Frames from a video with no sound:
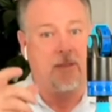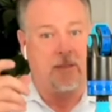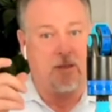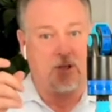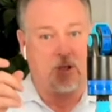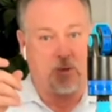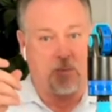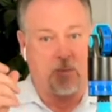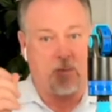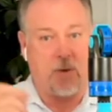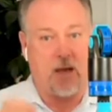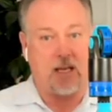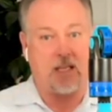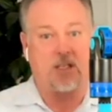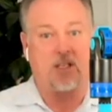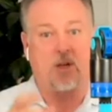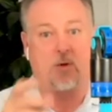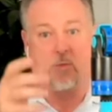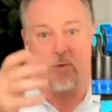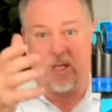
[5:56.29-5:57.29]
the
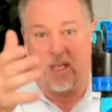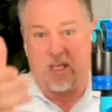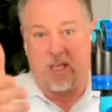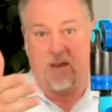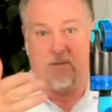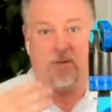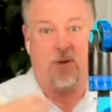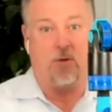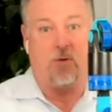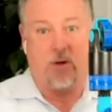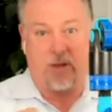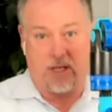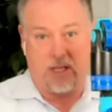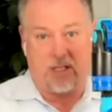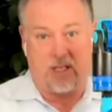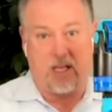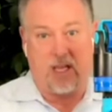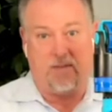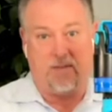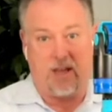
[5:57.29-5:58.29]
specs that we give you on the
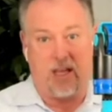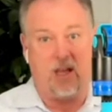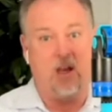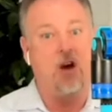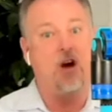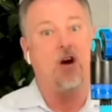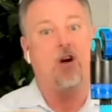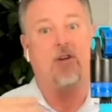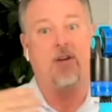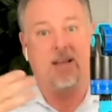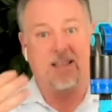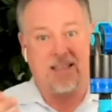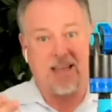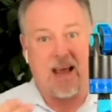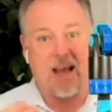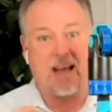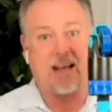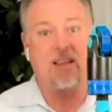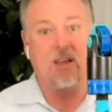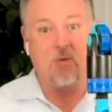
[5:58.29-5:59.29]
T V are
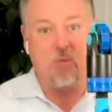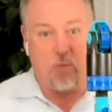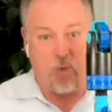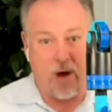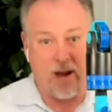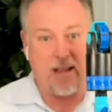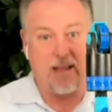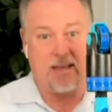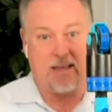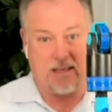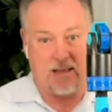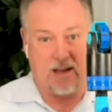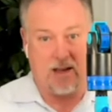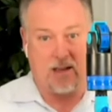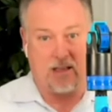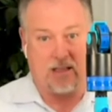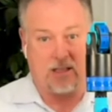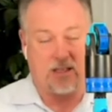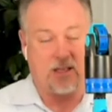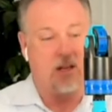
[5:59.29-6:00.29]
exactly what it
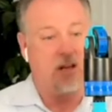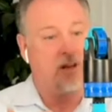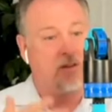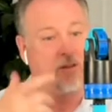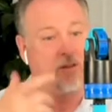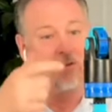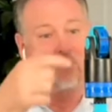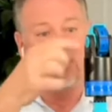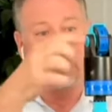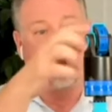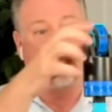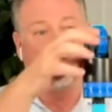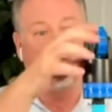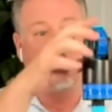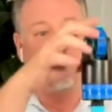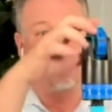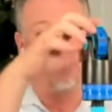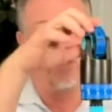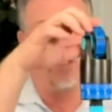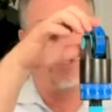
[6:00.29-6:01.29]
does. Those different
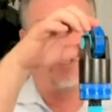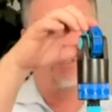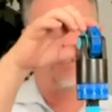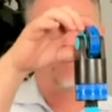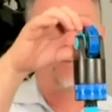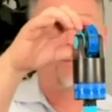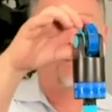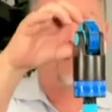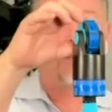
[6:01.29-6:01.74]
positions on the